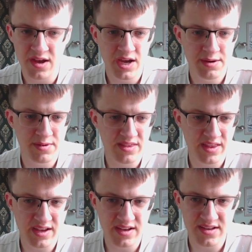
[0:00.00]
But the
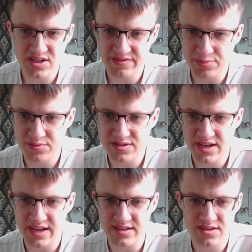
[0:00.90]
thing is, after pawn
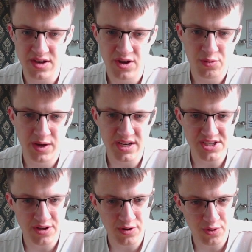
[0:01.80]
takes, we can
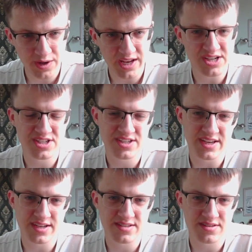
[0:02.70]
actually go queen
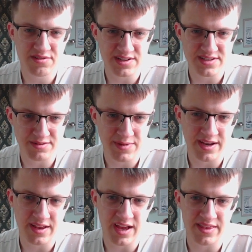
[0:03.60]
h6, threatening mate,
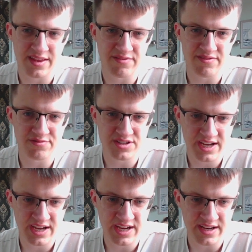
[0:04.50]
and then rook
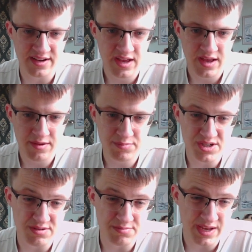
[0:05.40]
g8, bishop
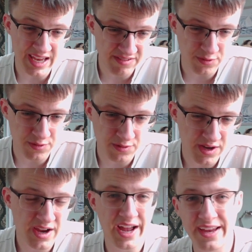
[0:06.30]
e4.
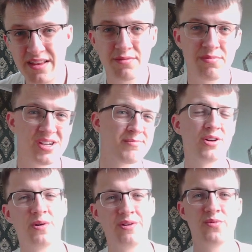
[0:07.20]
Again, the bishop and
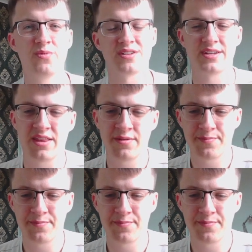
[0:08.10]
queen work together.